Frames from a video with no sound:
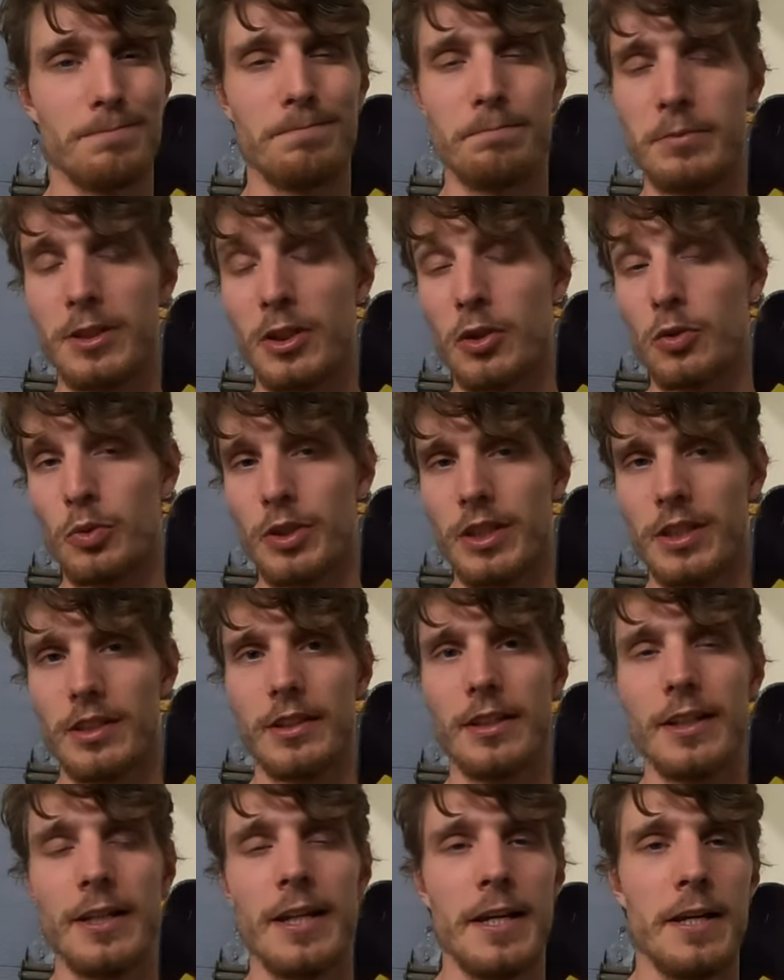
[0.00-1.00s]
between
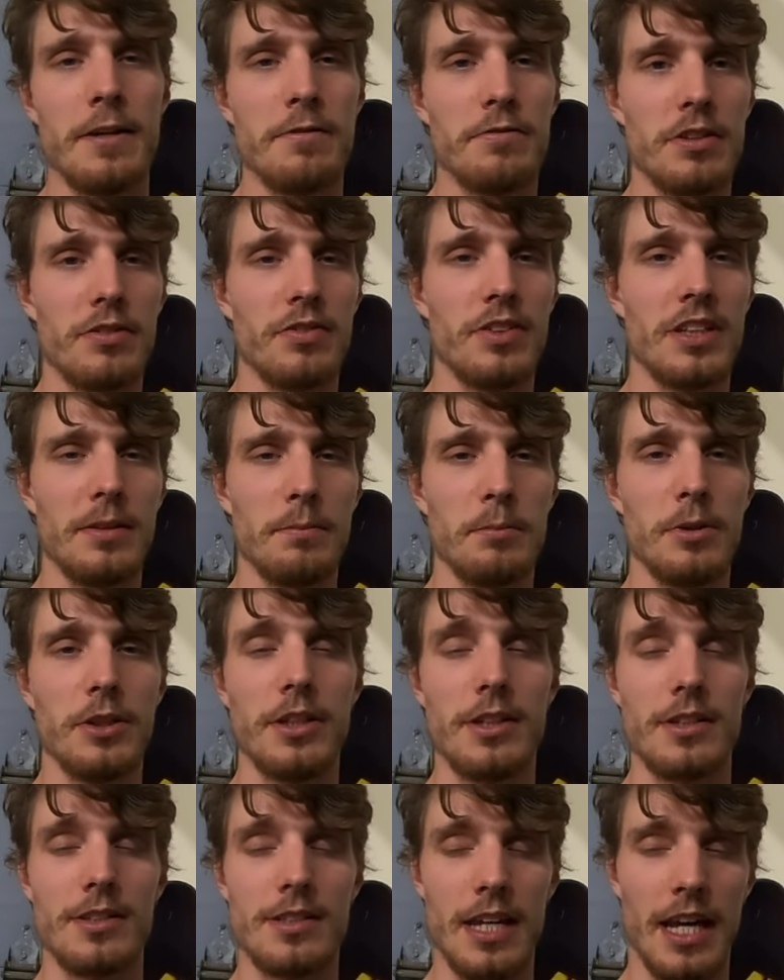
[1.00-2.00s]
15 minutes.